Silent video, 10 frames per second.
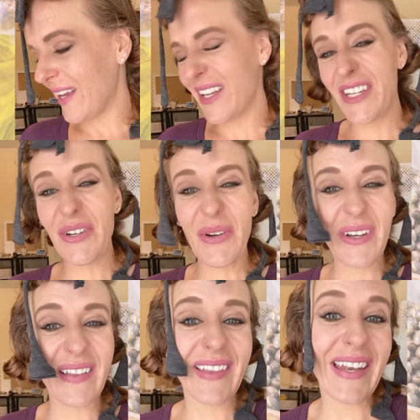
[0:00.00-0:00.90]
And you don't
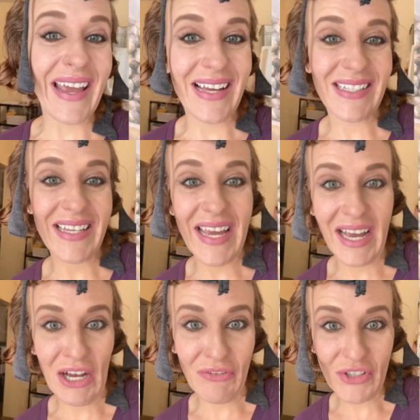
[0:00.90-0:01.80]
get the nasty
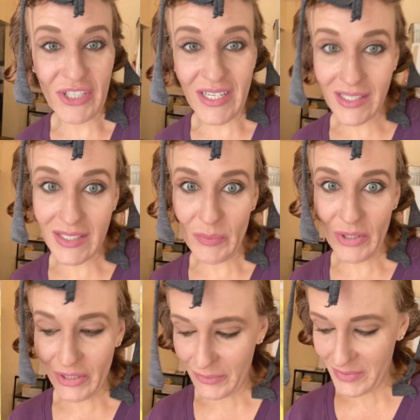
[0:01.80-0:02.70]
aftertaste
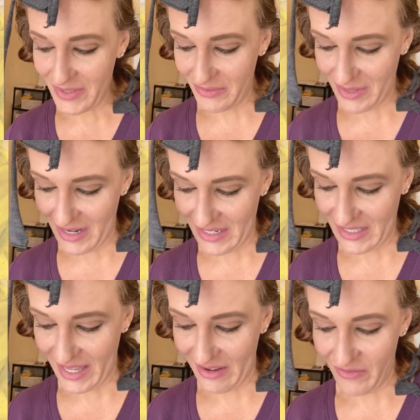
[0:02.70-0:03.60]
burps where it
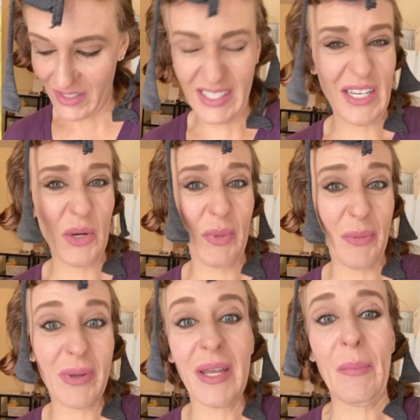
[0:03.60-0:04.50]
like feels like you're
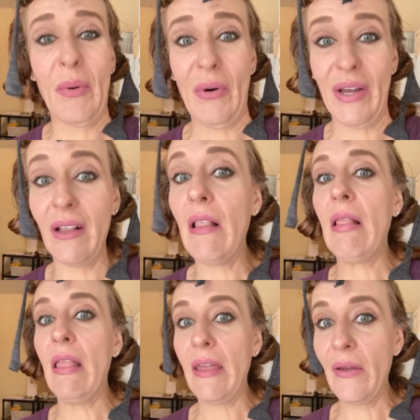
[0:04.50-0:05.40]
burping up oil.
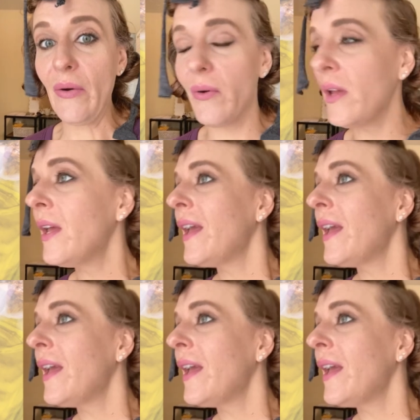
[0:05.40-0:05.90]
Ew.